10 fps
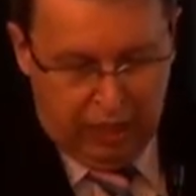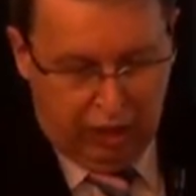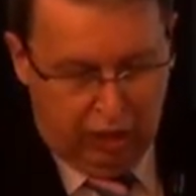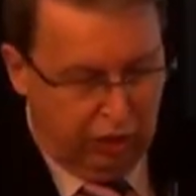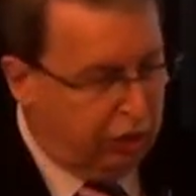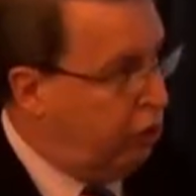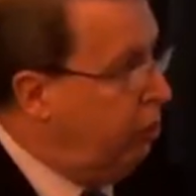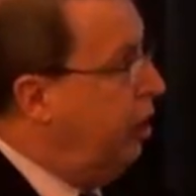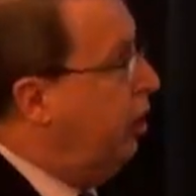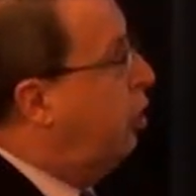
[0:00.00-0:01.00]
Uh,
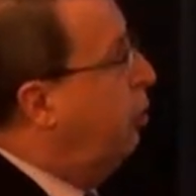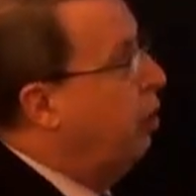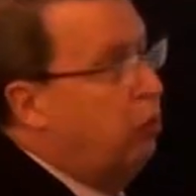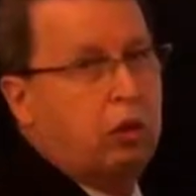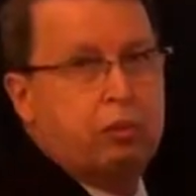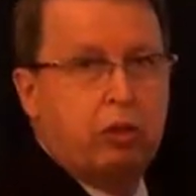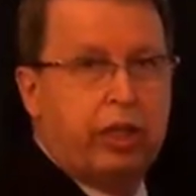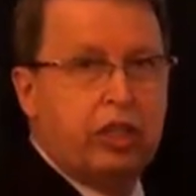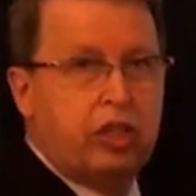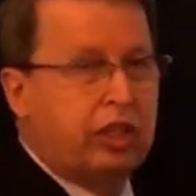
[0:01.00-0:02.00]
three, three groups, you
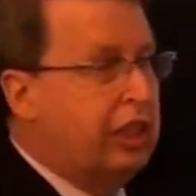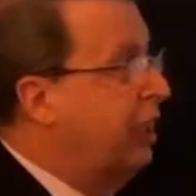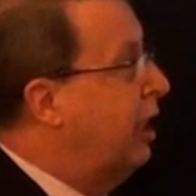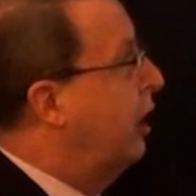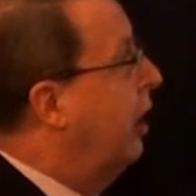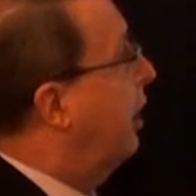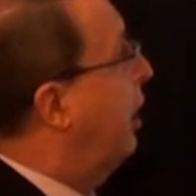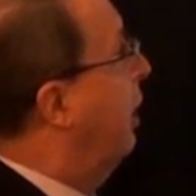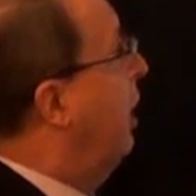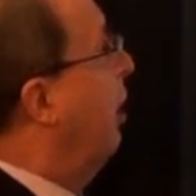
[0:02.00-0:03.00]
can just click, click,
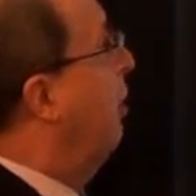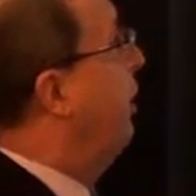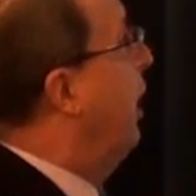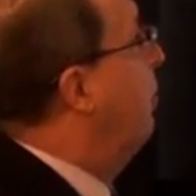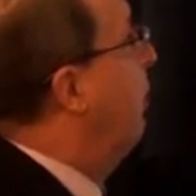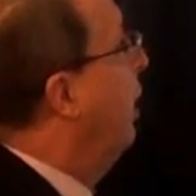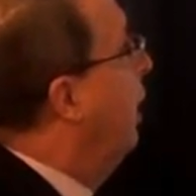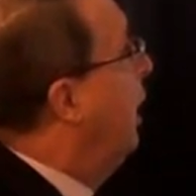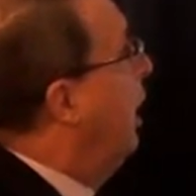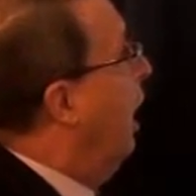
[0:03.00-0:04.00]
click, all of them.
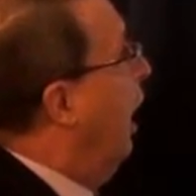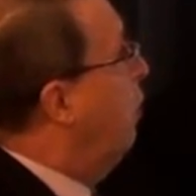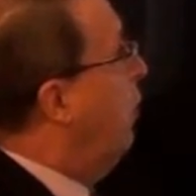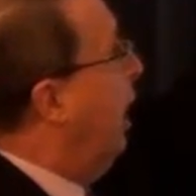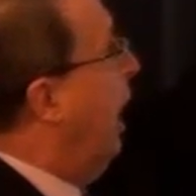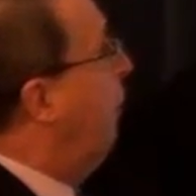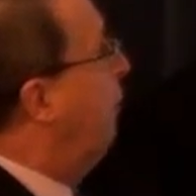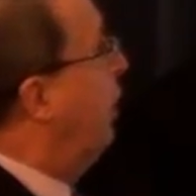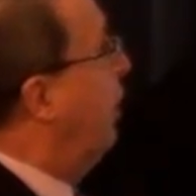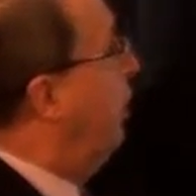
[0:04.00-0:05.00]
Uh, we
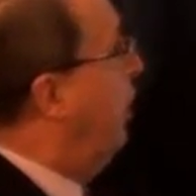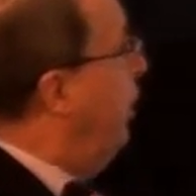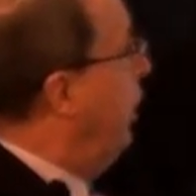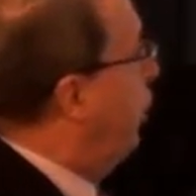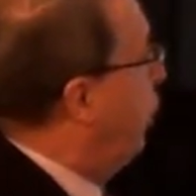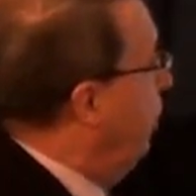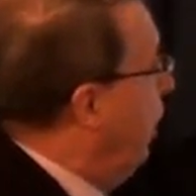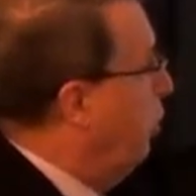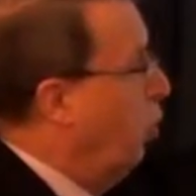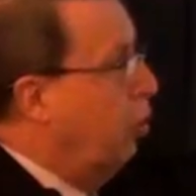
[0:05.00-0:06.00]
have the, the, these
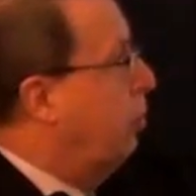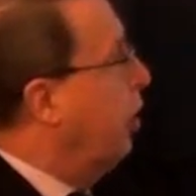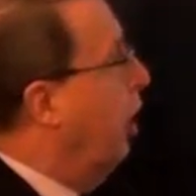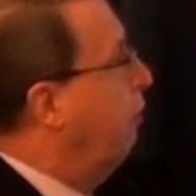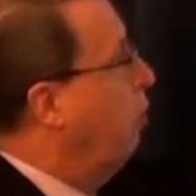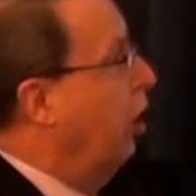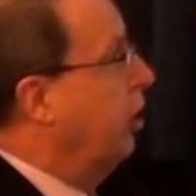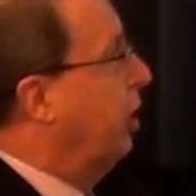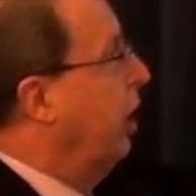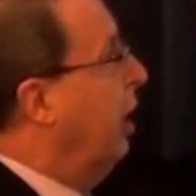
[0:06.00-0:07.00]
three groups of
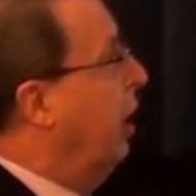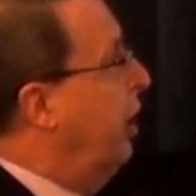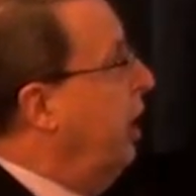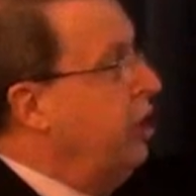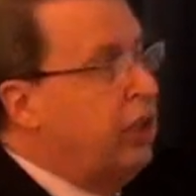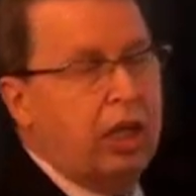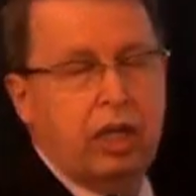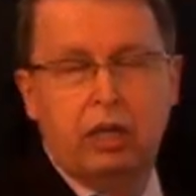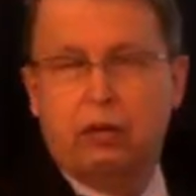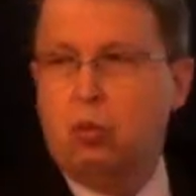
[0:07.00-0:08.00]
words. These,
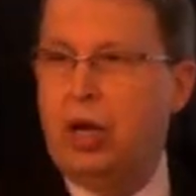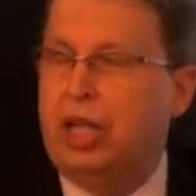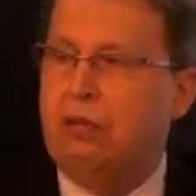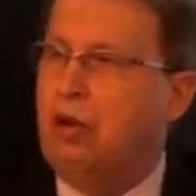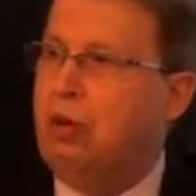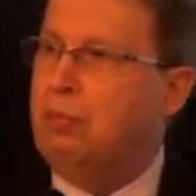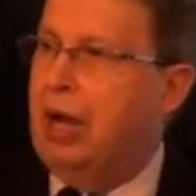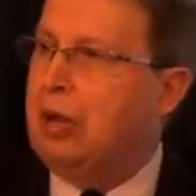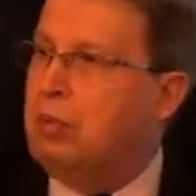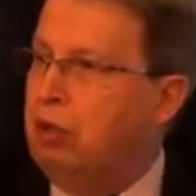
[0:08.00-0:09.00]
whatever
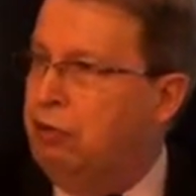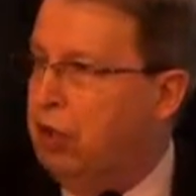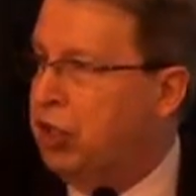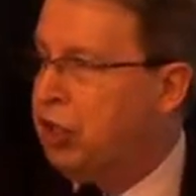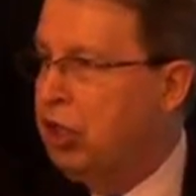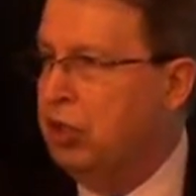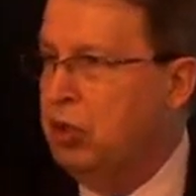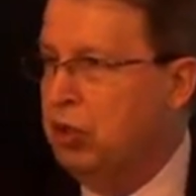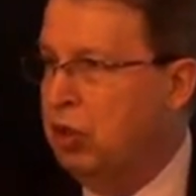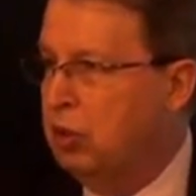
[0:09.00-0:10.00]
Bible version
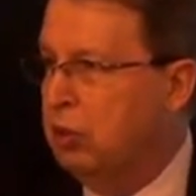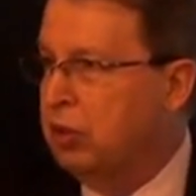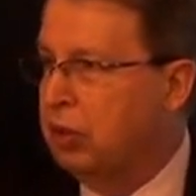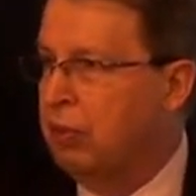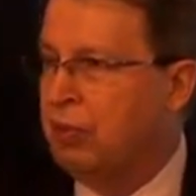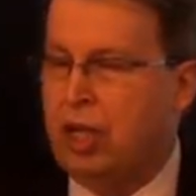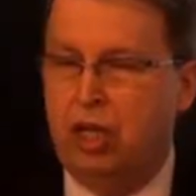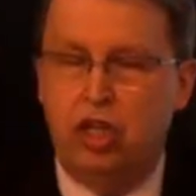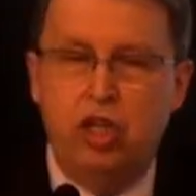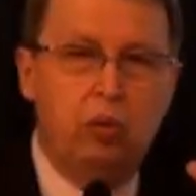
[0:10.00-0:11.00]
you use,
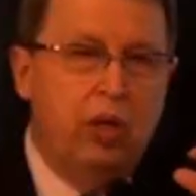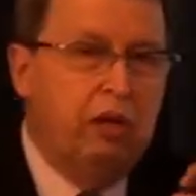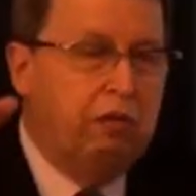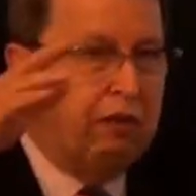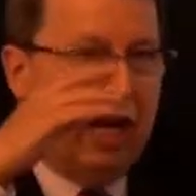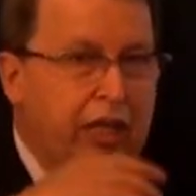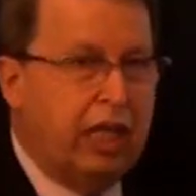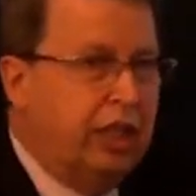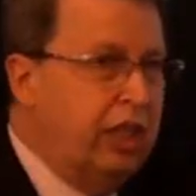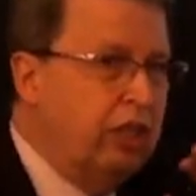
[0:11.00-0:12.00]
you will find
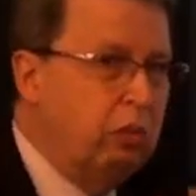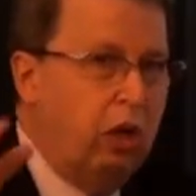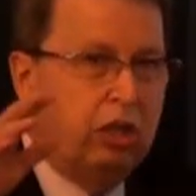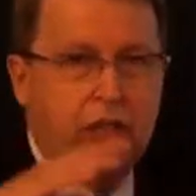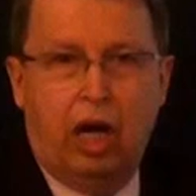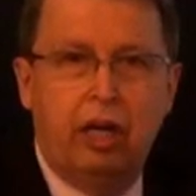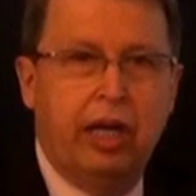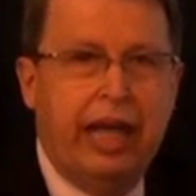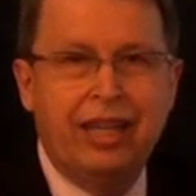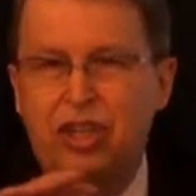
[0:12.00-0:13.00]
that these words are
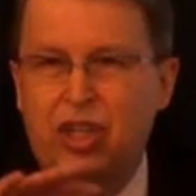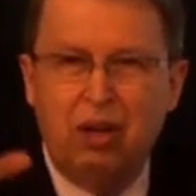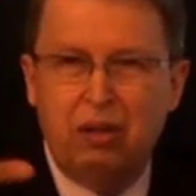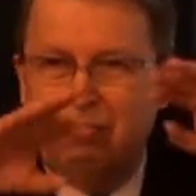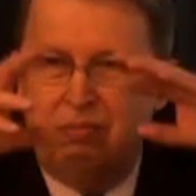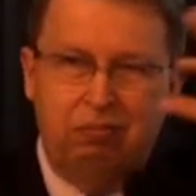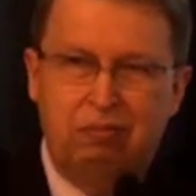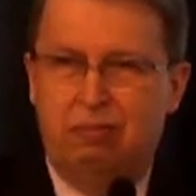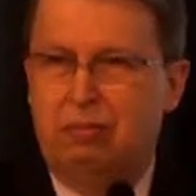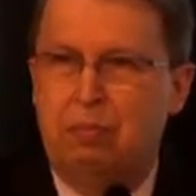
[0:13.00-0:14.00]
inter,
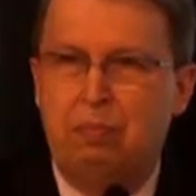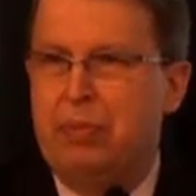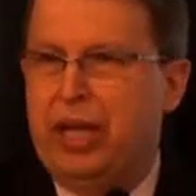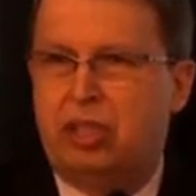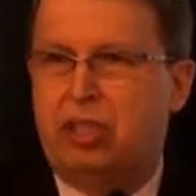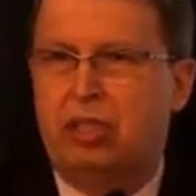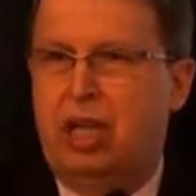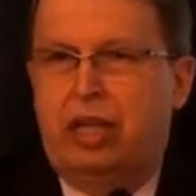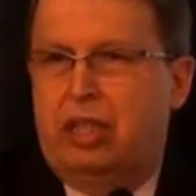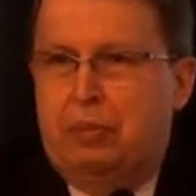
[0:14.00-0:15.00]
mixed,
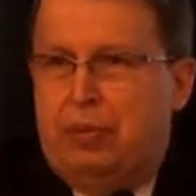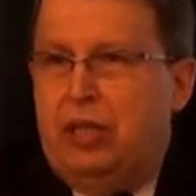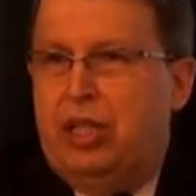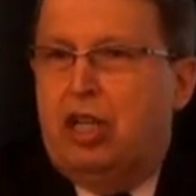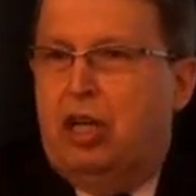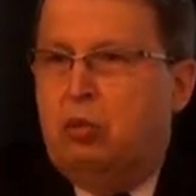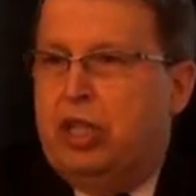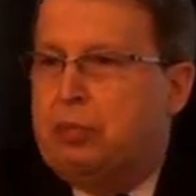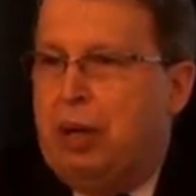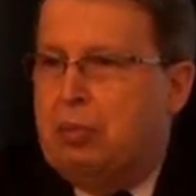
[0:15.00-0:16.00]
like depending on
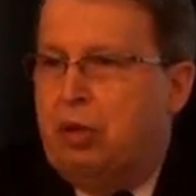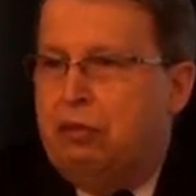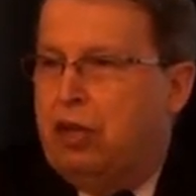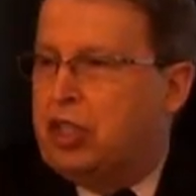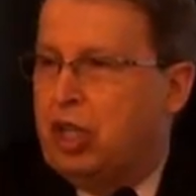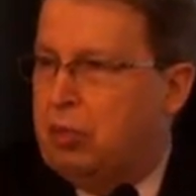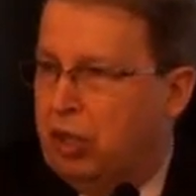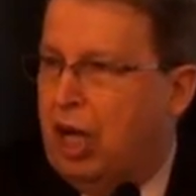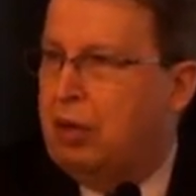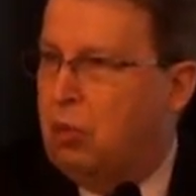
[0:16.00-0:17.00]
which Bible version,
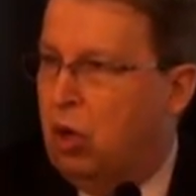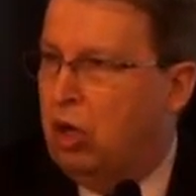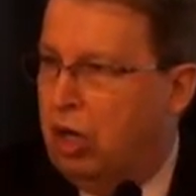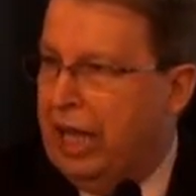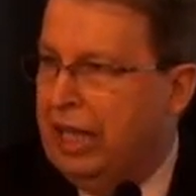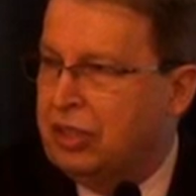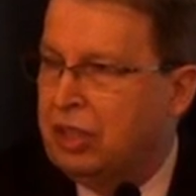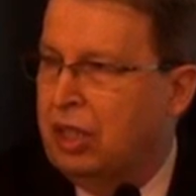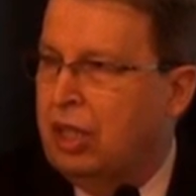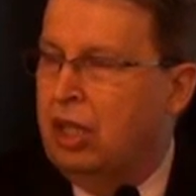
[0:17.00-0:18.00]
but they are more or
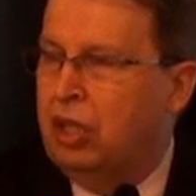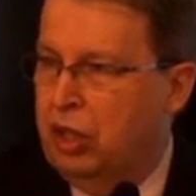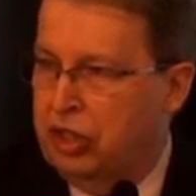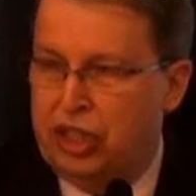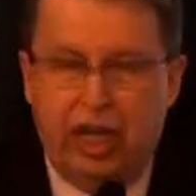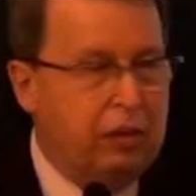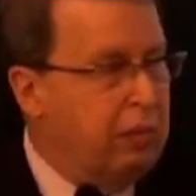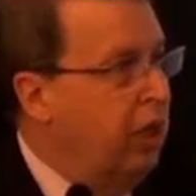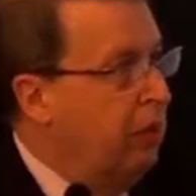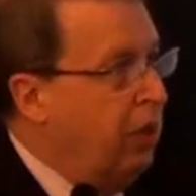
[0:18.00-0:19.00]
less the same.